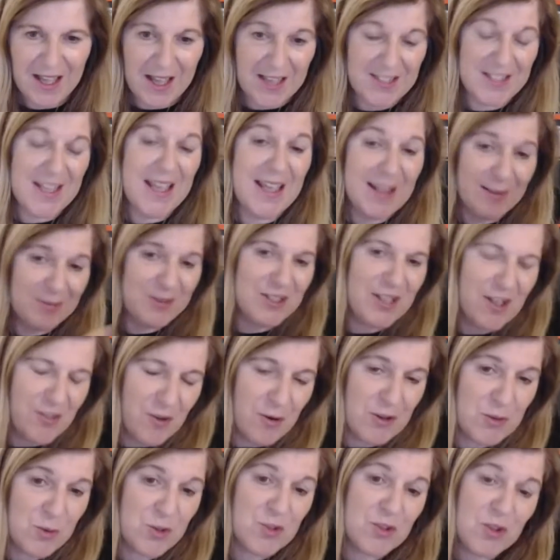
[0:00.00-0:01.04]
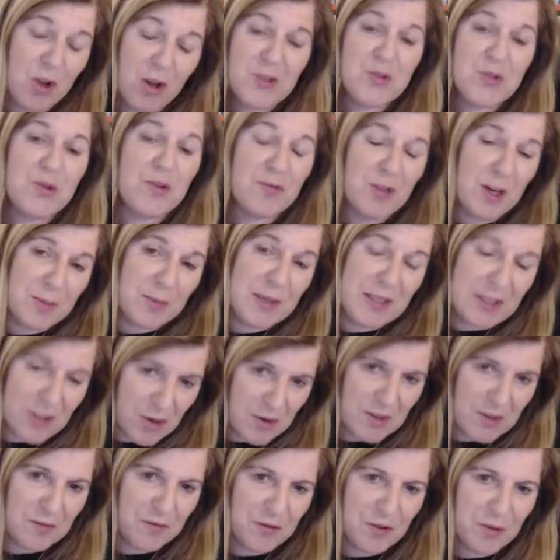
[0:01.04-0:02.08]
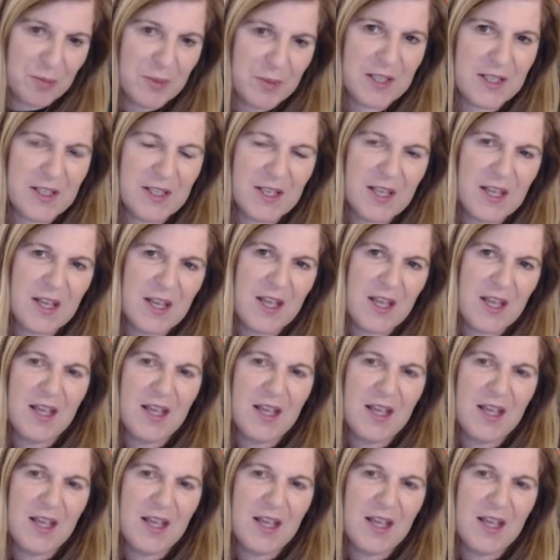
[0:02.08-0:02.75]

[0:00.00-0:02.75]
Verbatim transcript: as I helped others, which is also a very big learning for me